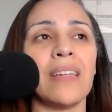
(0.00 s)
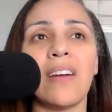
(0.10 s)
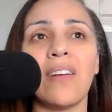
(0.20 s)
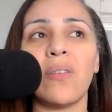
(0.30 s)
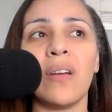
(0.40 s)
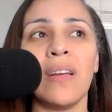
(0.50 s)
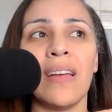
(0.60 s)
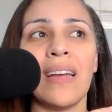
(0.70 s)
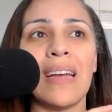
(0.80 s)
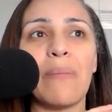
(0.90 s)
Now,
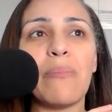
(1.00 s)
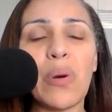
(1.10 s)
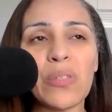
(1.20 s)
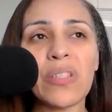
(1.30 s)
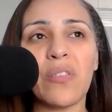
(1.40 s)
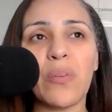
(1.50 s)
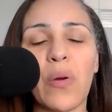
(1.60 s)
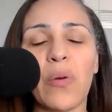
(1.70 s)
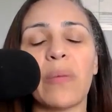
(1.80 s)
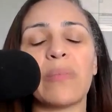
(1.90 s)
most of their
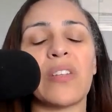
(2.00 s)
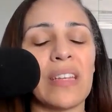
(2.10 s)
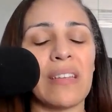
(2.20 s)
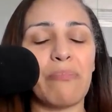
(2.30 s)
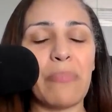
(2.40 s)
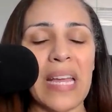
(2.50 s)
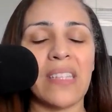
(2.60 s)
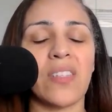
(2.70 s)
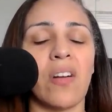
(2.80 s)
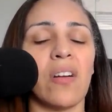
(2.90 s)
programs are
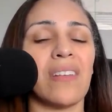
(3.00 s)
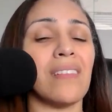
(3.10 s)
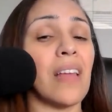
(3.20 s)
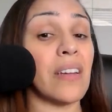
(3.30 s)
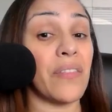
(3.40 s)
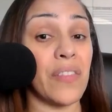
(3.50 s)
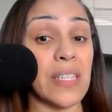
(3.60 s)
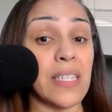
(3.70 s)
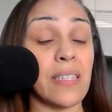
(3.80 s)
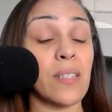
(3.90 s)
based on a lot of
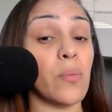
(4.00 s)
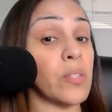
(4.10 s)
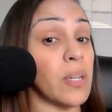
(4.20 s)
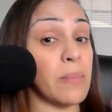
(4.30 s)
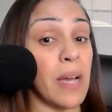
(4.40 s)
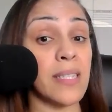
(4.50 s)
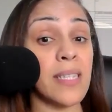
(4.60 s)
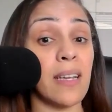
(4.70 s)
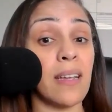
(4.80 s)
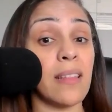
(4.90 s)
physics, which I'm not
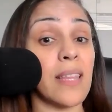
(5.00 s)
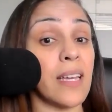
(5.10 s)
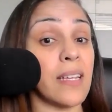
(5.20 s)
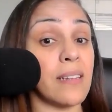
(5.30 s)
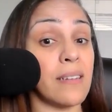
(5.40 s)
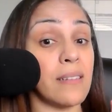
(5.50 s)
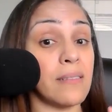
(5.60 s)
saying that